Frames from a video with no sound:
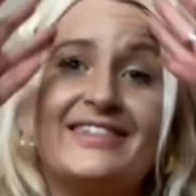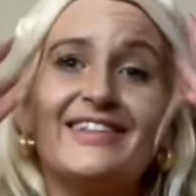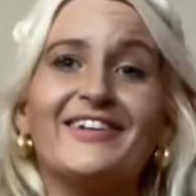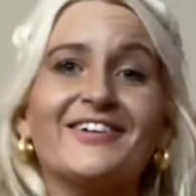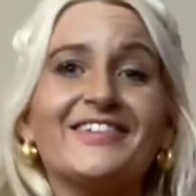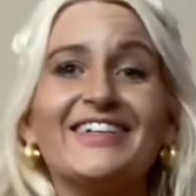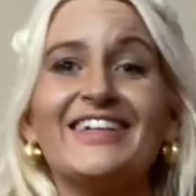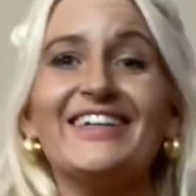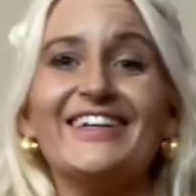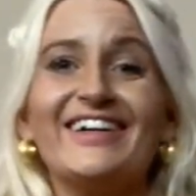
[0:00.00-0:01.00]
literally,
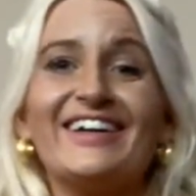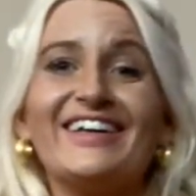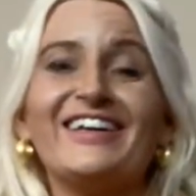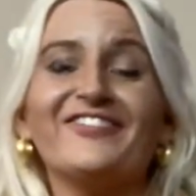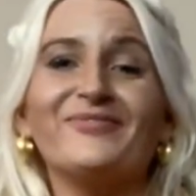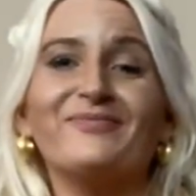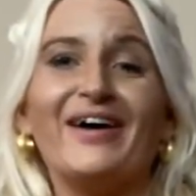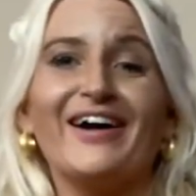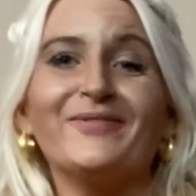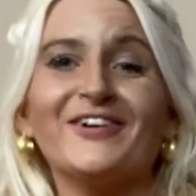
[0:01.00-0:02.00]
if
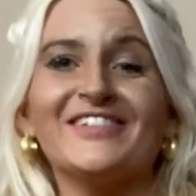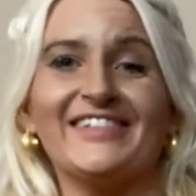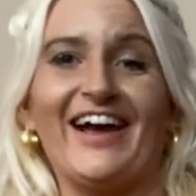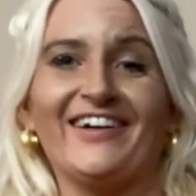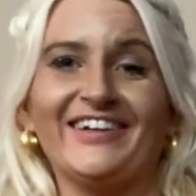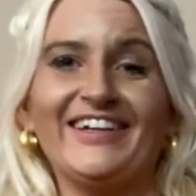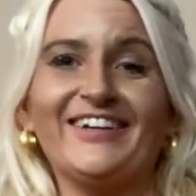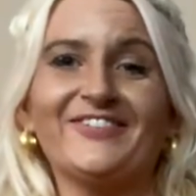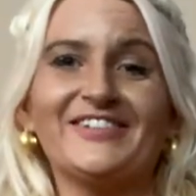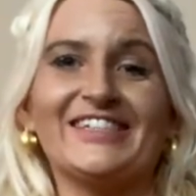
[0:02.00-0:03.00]
my personality
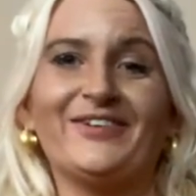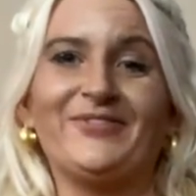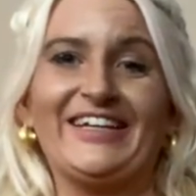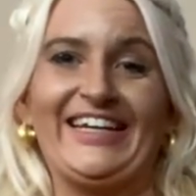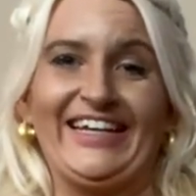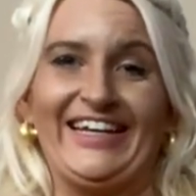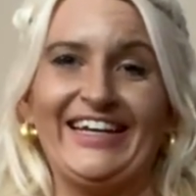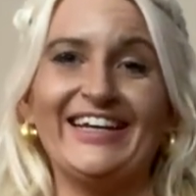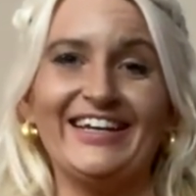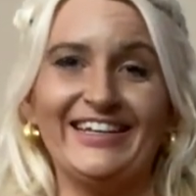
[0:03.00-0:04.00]
was a
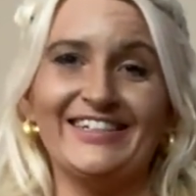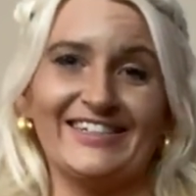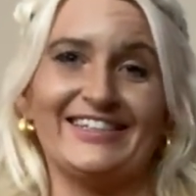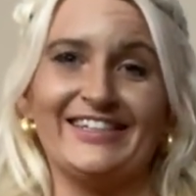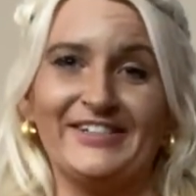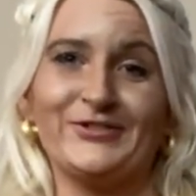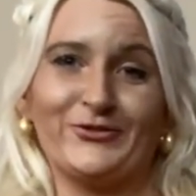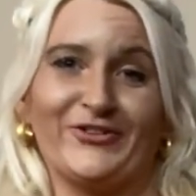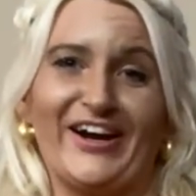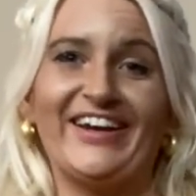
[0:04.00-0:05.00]
bikini, it is this
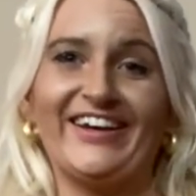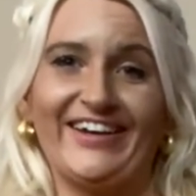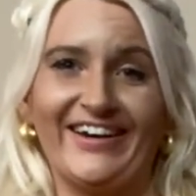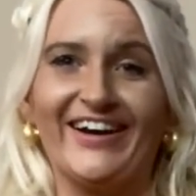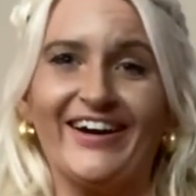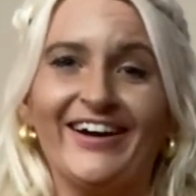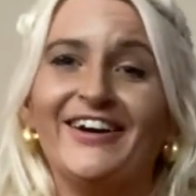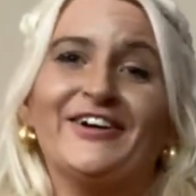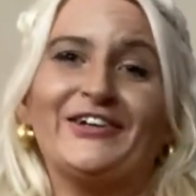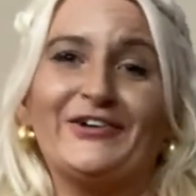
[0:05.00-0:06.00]
right here.
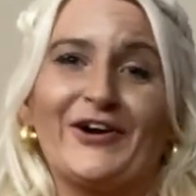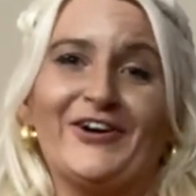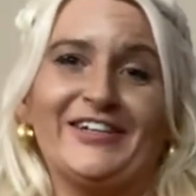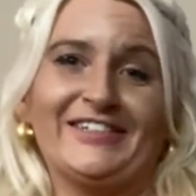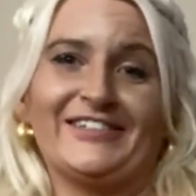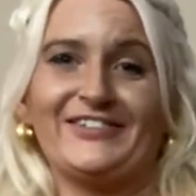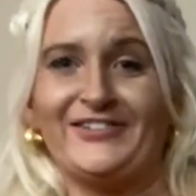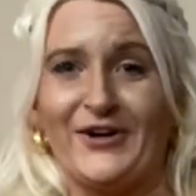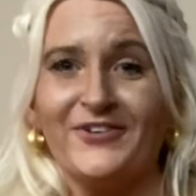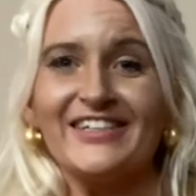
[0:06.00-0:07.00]
Your girl is
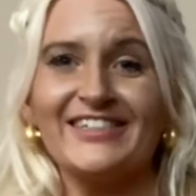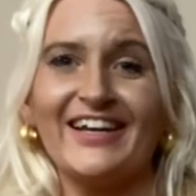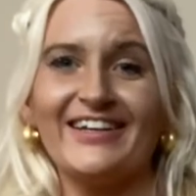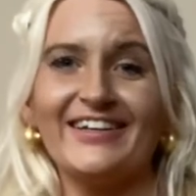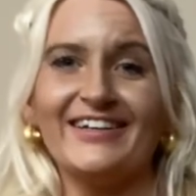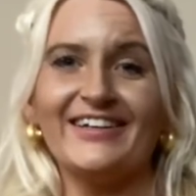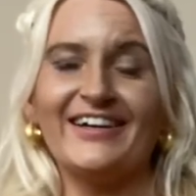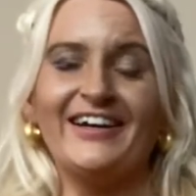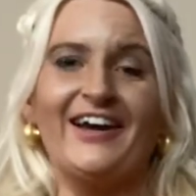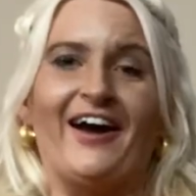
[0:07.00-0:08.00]
so excited.
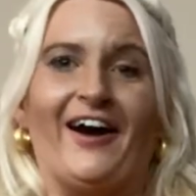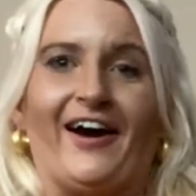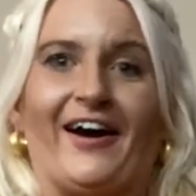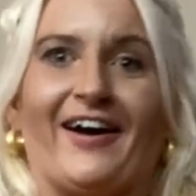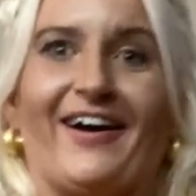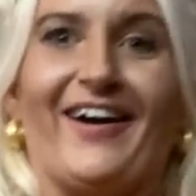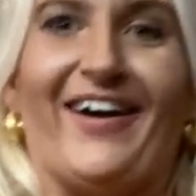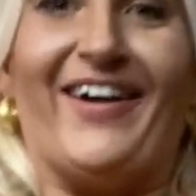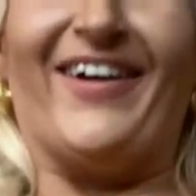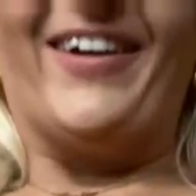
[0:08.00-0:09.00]
Ah,